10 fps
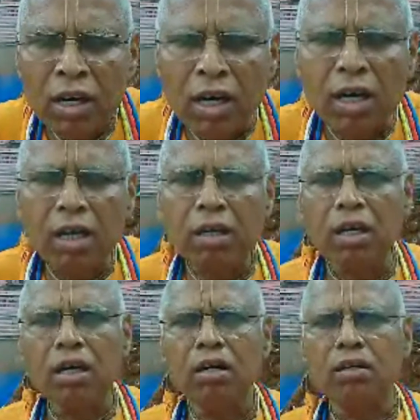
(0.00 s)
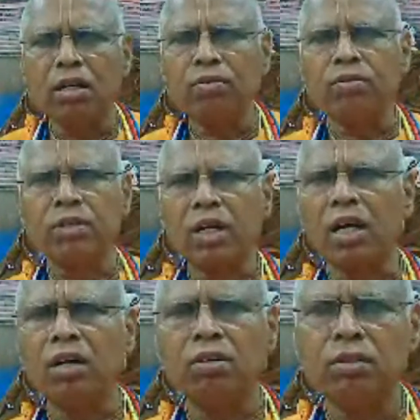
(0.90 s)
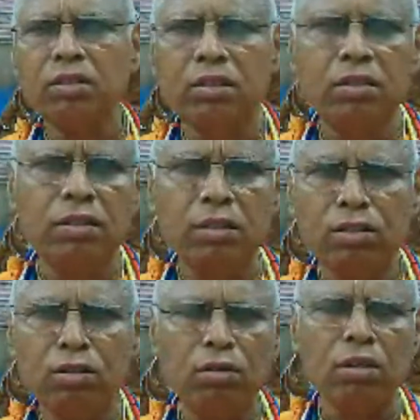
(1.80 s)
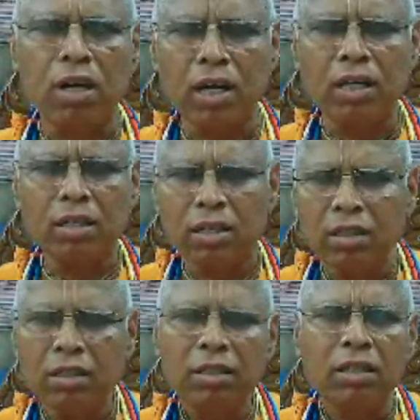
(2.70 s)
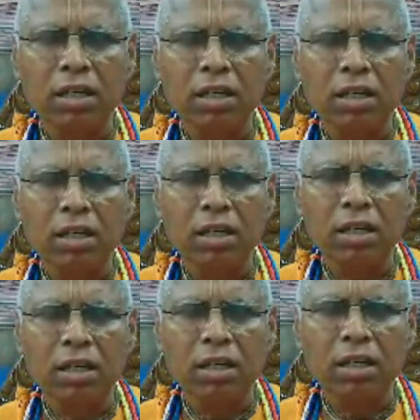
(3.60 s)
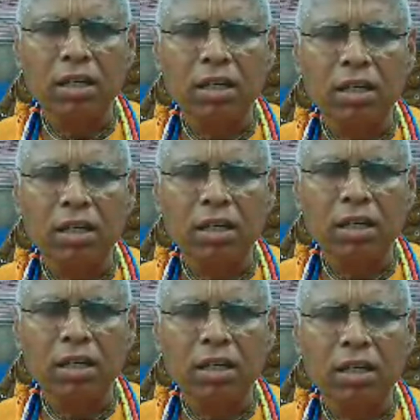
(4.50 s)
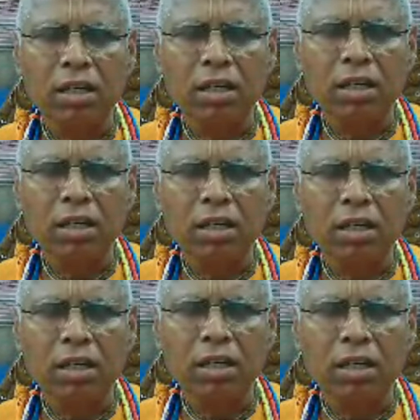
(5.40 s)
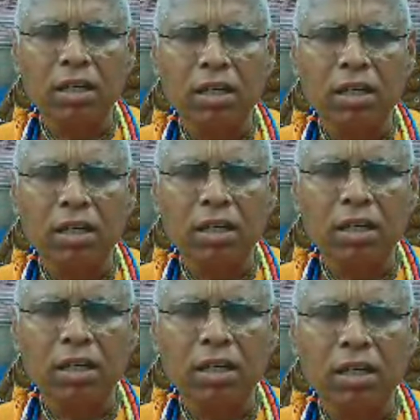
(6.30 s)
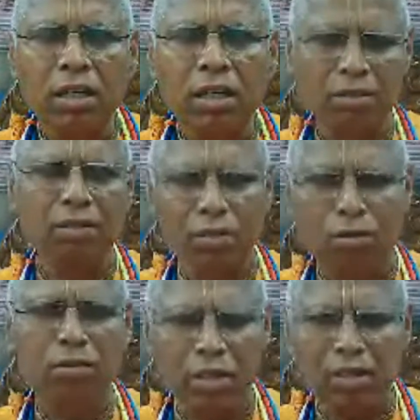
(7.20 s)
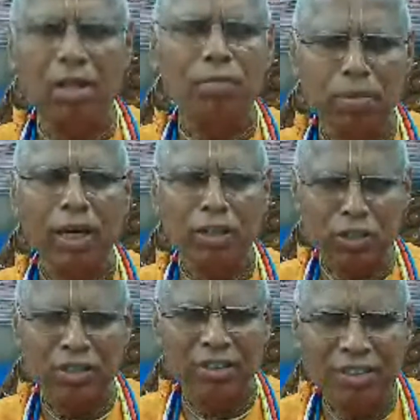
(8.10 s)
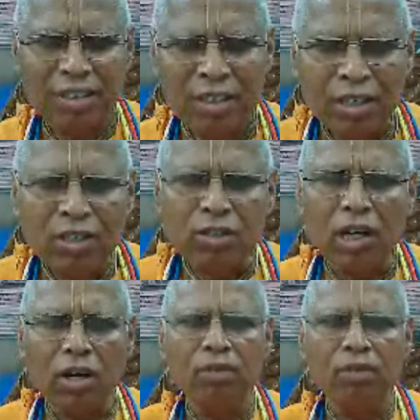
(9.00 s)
And how do you look like? Gaurat Vishayanama. Your complexion is Gaura, or golden complexion. So I